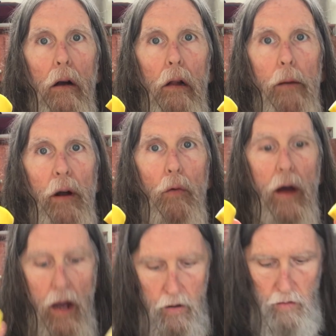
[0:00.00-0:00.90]
lemon
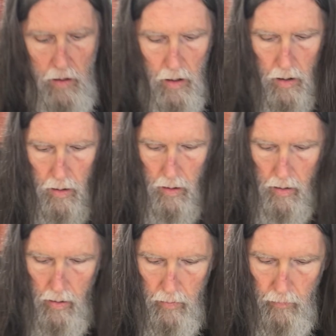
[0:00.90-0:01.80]
wedge here.
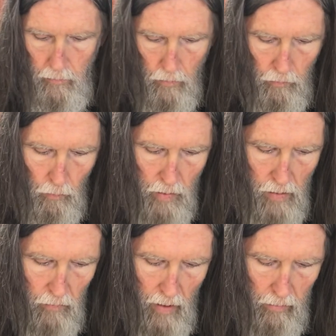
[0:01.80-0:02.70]
Just going to
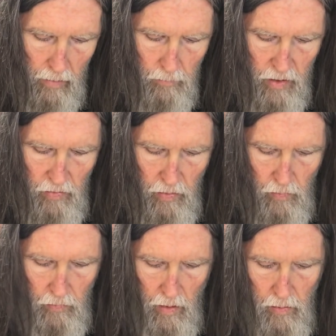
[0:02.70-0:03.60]
squeeze that lemon
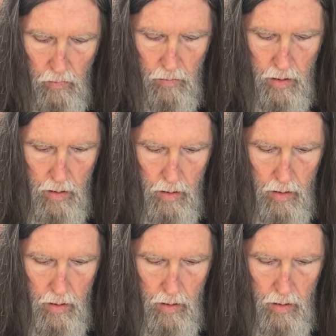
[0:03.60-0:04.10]
juice on.